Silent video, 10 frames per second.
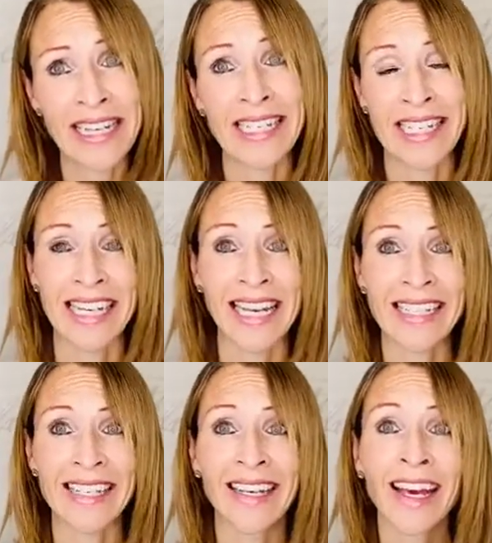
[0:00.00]
shit,
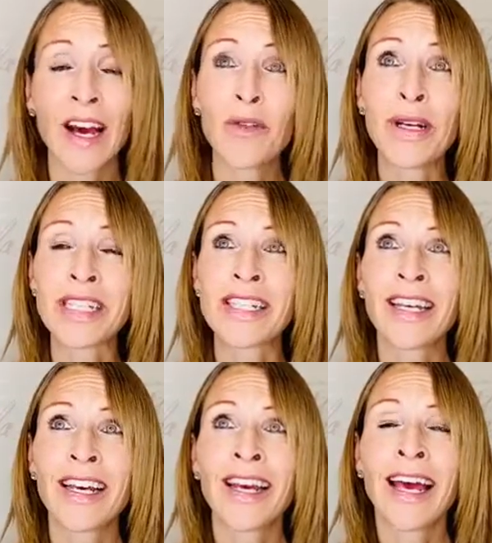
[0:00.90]
which
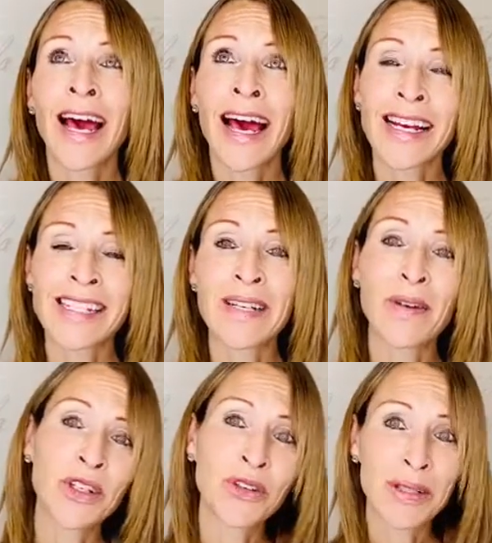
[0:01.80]
actually,
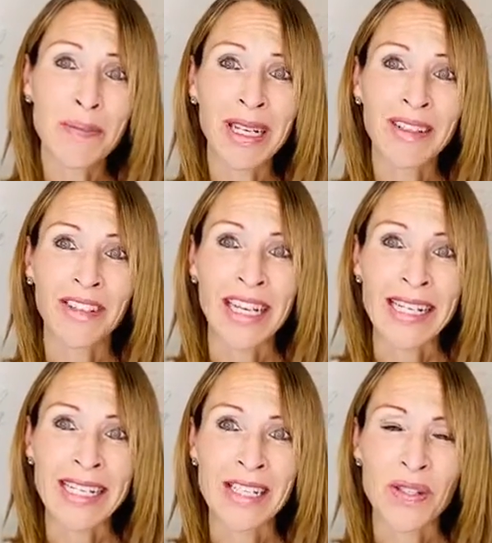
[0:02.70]
when you're in the middle of the
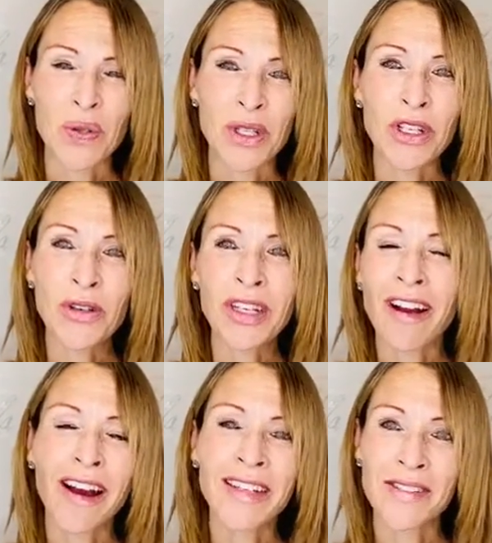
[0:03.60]
eating disorder, you can
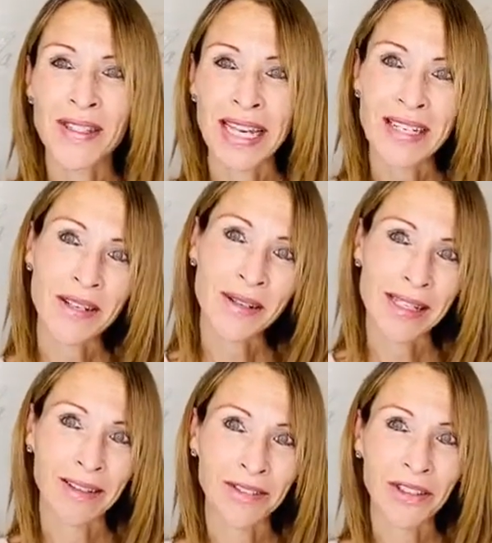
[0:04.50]
kind of say to
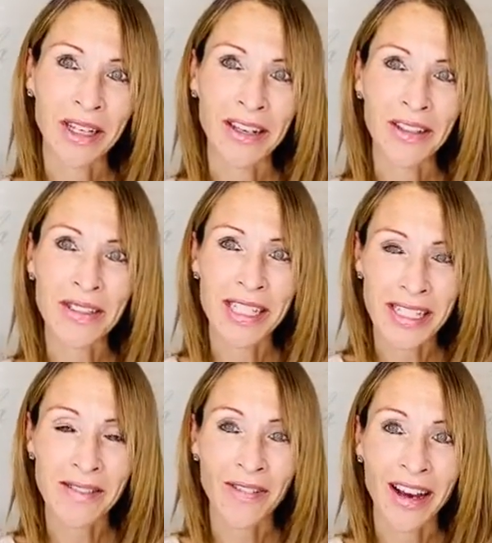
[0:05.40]
yourself, you know, you're
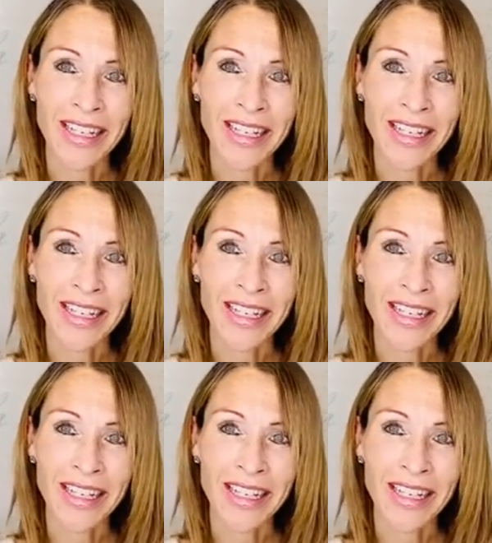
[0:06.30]
justified